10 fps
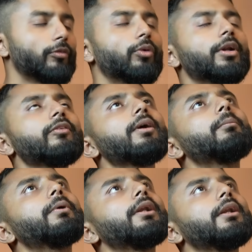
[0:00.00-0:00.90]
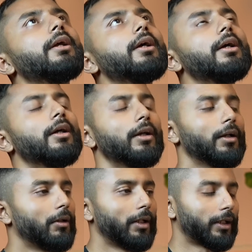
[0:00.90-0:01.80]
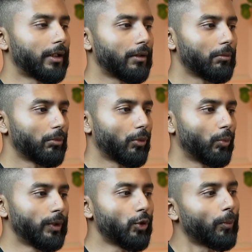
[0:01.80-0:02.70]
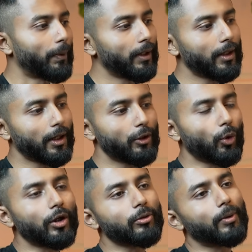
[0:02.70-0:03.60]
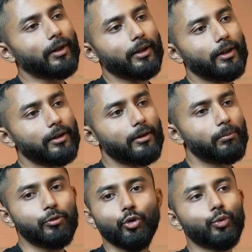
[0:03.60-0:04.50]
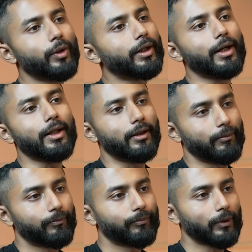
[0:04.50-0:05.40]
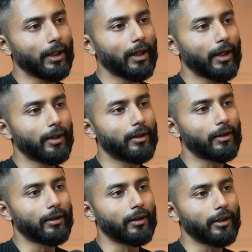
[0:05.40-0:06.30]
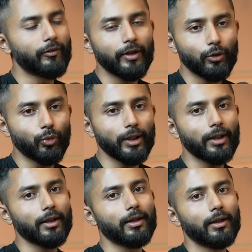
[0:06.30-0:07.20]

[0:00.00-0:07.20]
For example, like we opened our North market before we were ready. And even today,